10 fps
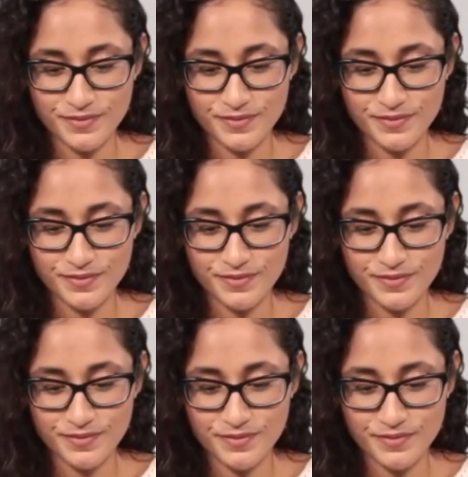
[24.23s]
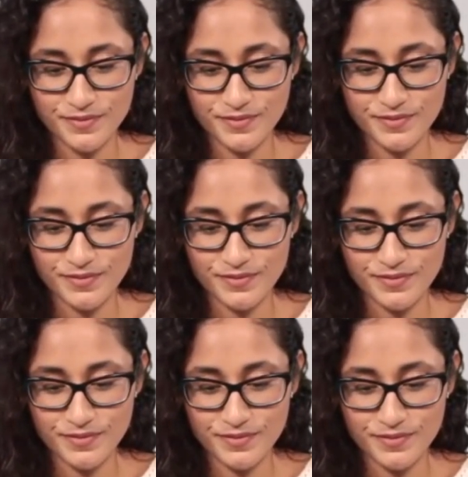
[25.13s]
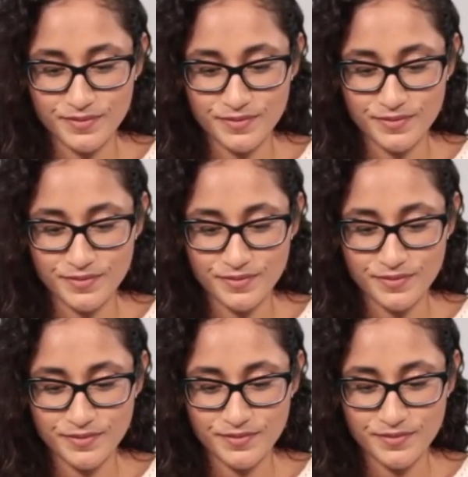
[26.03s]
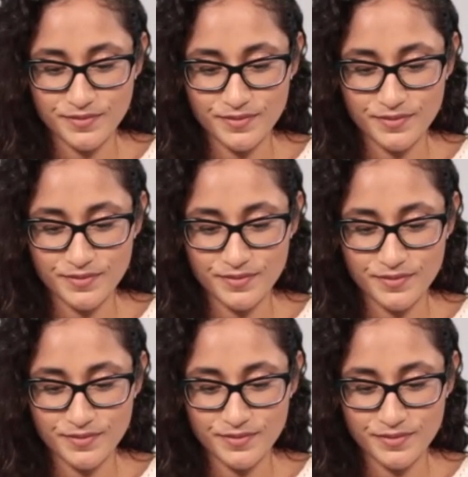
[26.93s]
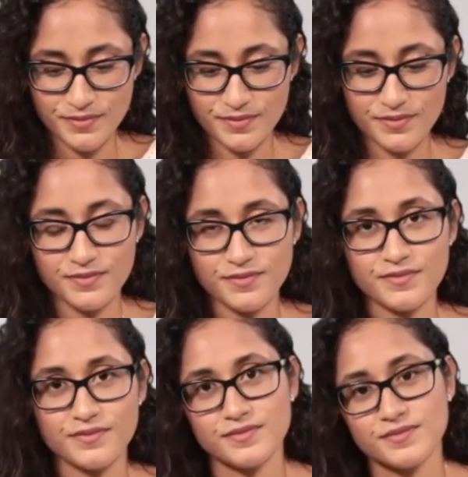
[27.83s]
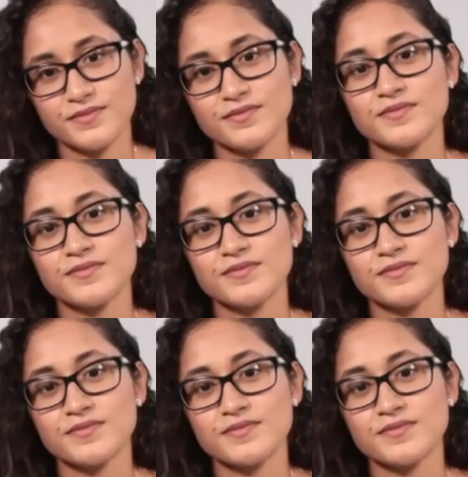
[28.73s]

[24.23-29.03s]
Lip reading: The person shown says nothing.